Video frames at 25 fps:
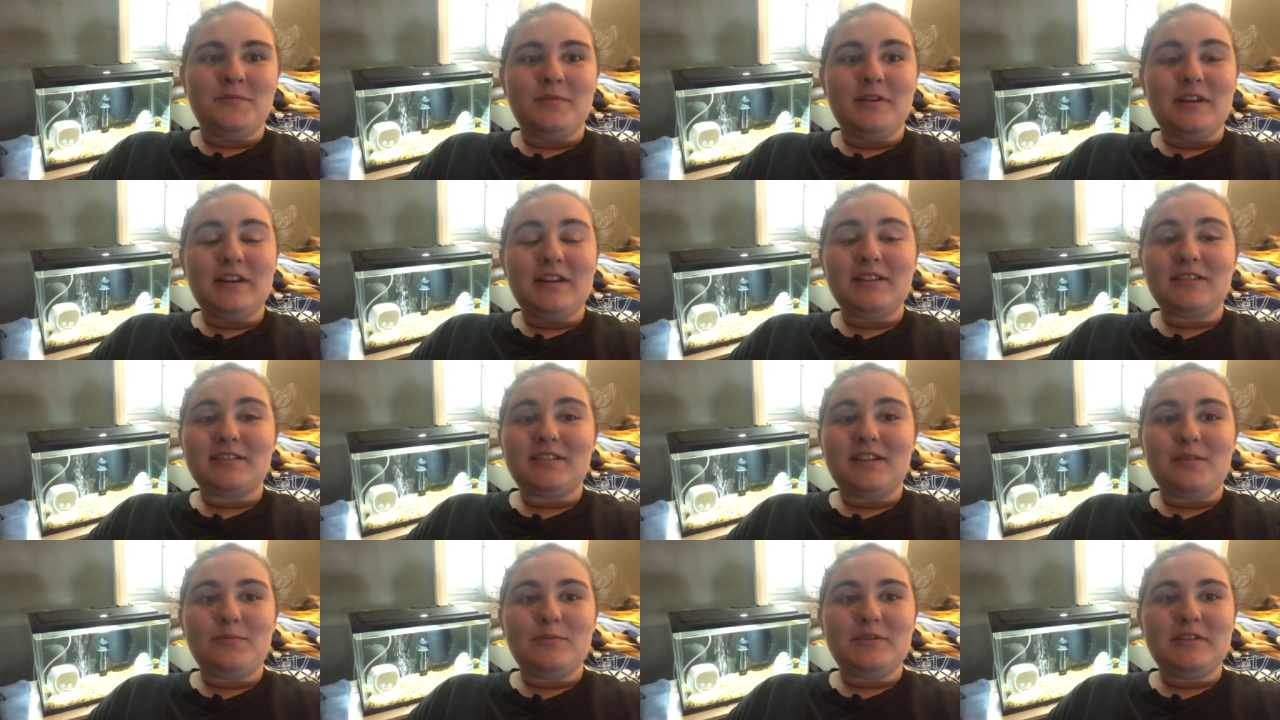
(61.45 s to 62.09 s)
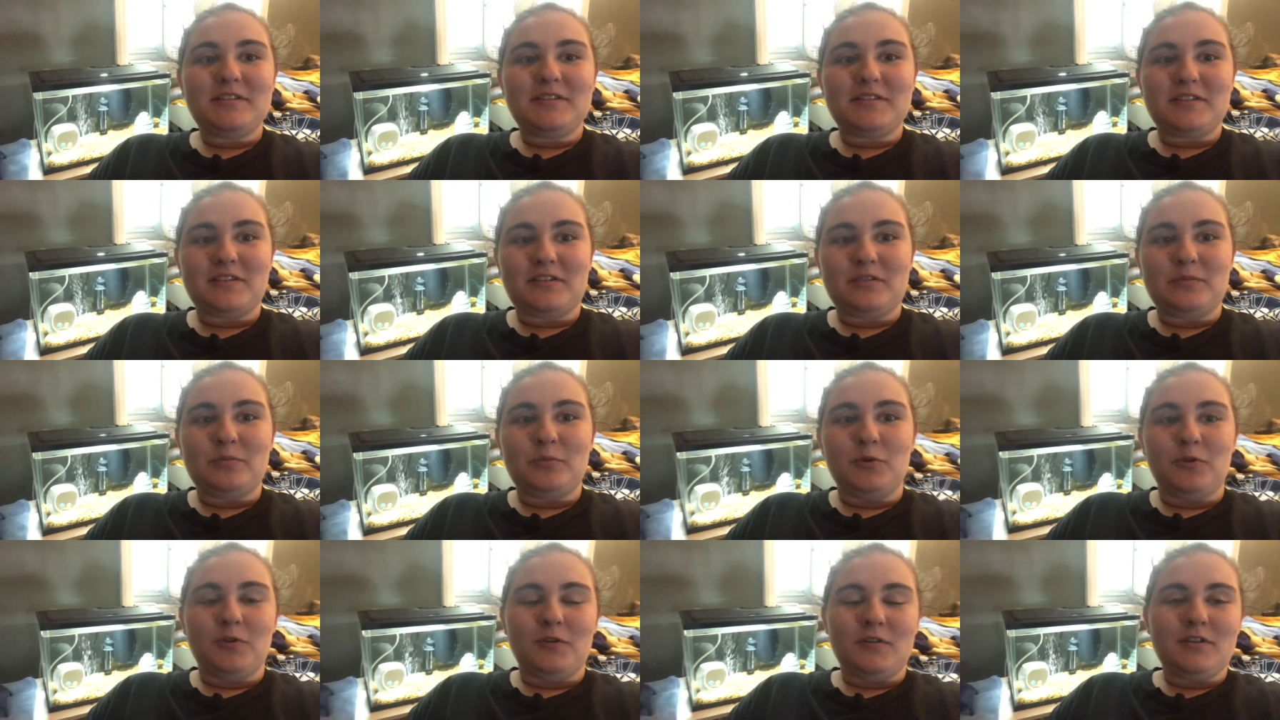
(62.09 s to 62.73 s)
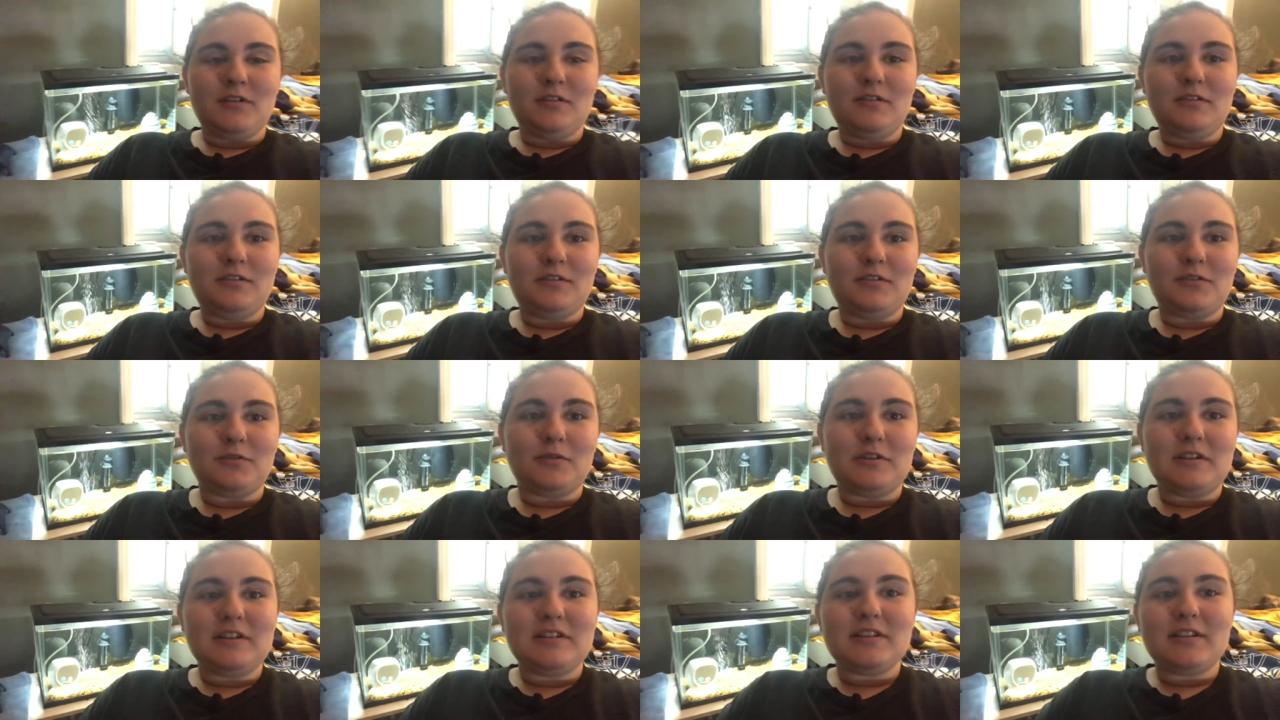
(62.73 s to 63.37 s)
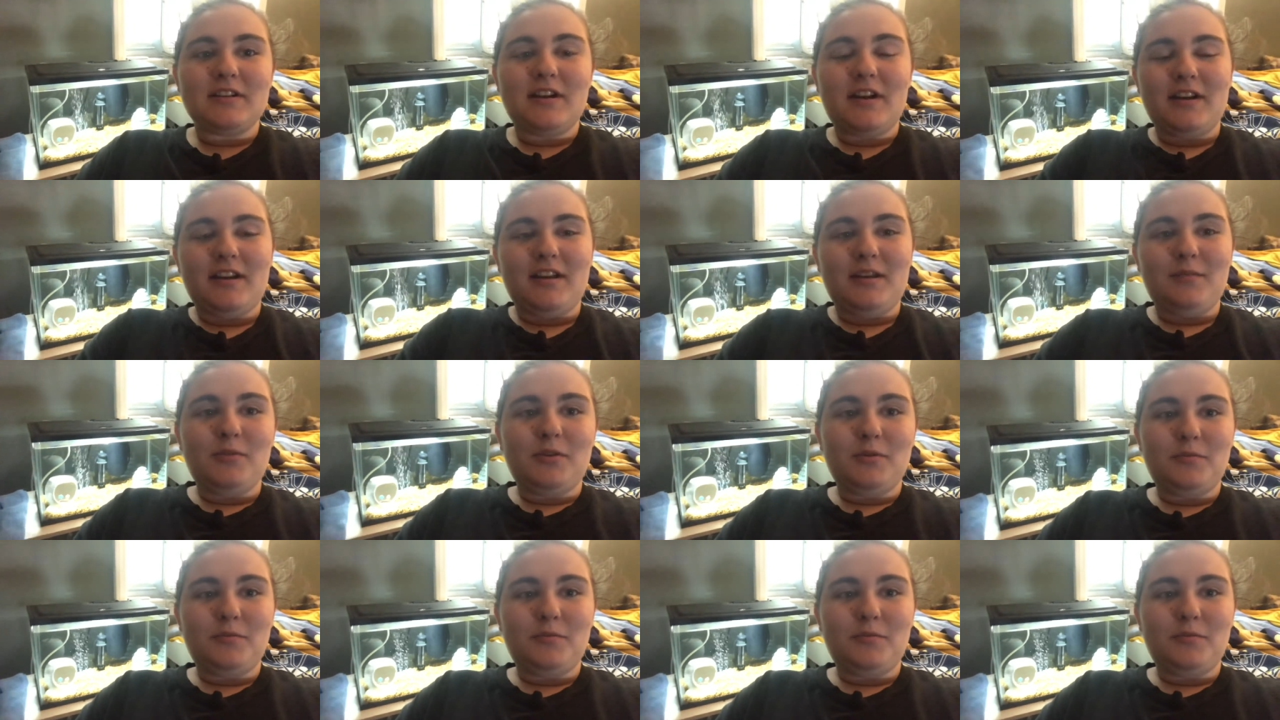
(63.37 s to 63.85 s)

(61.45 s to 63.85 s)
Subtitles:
His name is Sycamore. The reason I named him